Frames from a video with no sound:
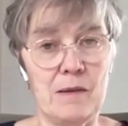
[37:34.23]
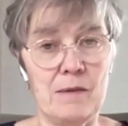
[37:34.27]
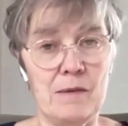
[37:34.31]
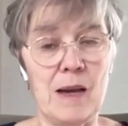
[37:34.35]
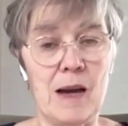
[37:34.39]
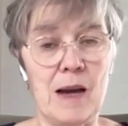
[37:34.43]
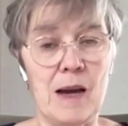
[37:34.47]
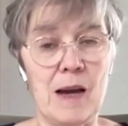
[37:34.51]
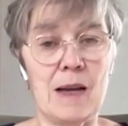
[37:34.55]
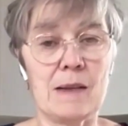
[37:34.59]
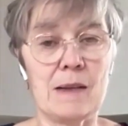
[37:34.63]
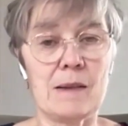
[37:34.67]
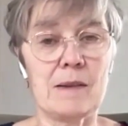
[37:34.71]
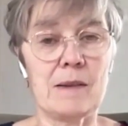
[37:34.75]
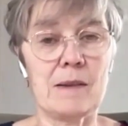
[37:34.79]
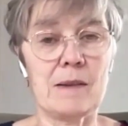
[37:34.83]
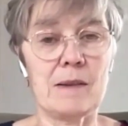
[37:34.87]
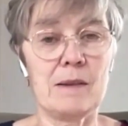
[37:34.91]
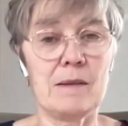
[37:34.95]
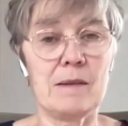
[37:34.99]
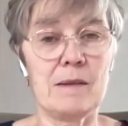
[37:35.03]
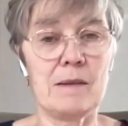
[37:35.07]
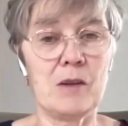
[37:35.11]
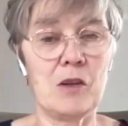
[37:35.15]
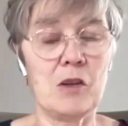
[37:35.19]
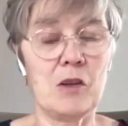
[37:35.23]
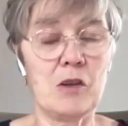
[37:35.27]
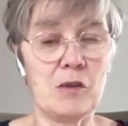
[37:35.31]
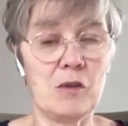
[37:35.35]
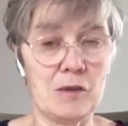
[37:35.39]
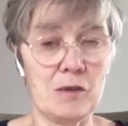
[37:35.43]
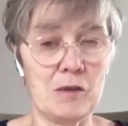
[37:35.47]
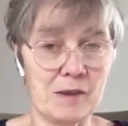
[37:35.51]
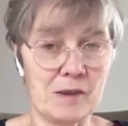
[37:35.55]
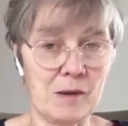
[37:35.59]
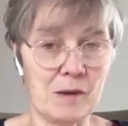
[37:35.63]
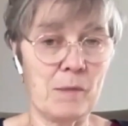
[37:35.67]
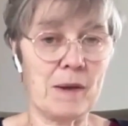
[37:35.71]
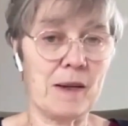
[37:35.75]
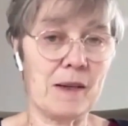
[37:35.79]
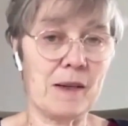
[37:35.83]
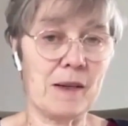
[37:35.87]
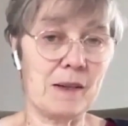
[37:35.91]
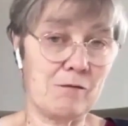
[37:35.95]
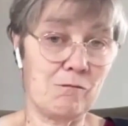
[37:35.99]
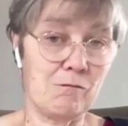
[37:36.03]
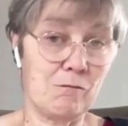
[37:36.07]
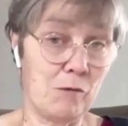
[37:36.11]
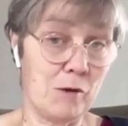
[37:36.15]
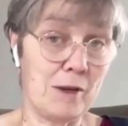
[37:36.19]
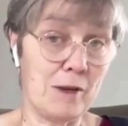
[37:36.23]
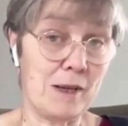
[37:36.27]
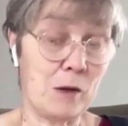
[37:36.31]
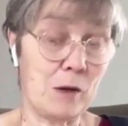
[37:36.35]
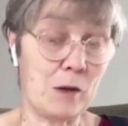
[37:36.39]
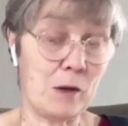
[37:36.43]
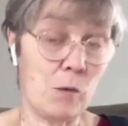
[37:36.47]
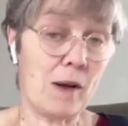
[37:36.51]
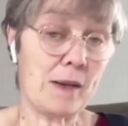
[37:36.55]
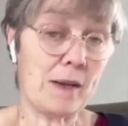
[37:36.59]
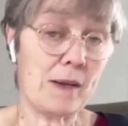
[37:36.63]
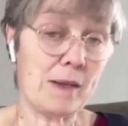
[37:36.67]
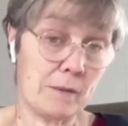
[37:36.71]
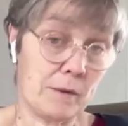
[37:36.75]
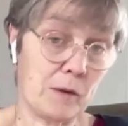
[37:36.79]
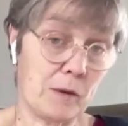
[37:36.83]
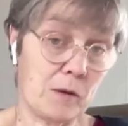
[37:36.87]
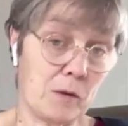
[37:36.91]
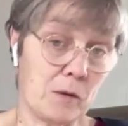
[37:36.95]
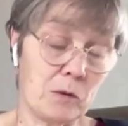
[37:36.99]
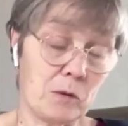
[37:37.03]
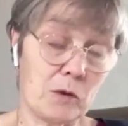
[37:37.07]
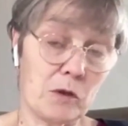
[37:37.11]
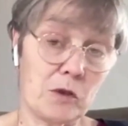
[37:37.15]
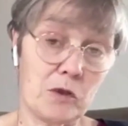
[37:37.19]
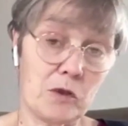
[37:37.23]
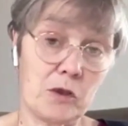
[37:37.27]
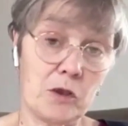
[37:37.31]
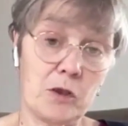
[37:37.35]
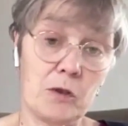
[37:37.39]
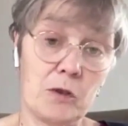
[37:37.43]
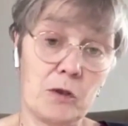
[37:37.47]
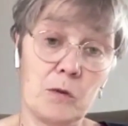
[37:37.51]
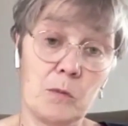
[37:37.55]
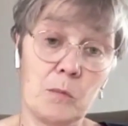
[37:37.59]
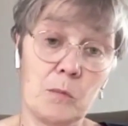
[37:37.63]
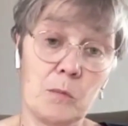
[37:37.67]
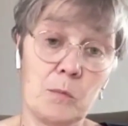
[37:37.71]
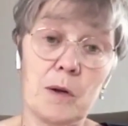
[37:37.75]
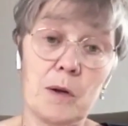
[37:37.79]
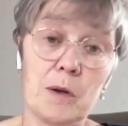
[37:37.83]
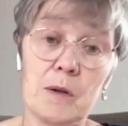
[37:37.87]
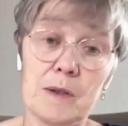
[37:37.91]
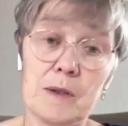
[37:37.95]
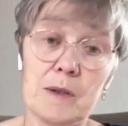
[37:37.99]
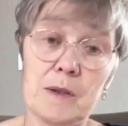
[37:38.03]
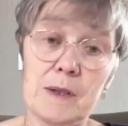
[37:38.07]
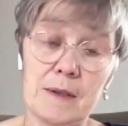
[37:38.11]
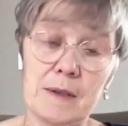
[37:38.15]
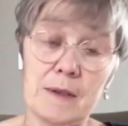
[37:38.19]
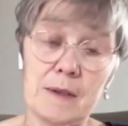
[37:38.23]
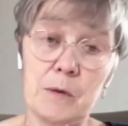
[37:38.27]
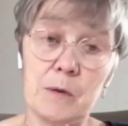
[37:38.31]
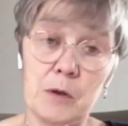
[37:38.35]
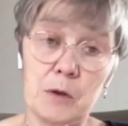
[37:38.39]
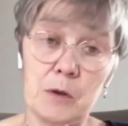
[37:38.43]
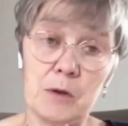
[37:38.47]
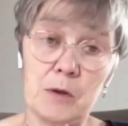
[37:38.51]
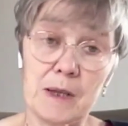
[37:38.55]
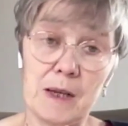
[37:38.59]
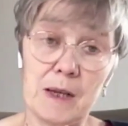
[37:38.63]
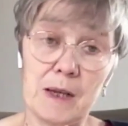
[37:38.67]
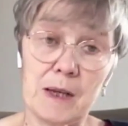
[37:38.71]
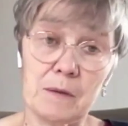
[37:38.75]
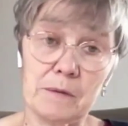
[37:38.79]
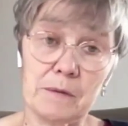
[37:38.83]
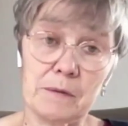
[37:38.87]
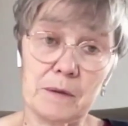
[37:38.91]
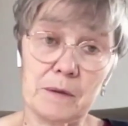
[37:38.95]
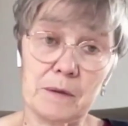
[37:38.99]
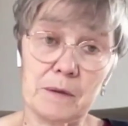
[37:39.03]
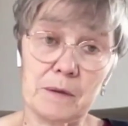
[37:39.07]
that something is really quite difficult to process for yourself.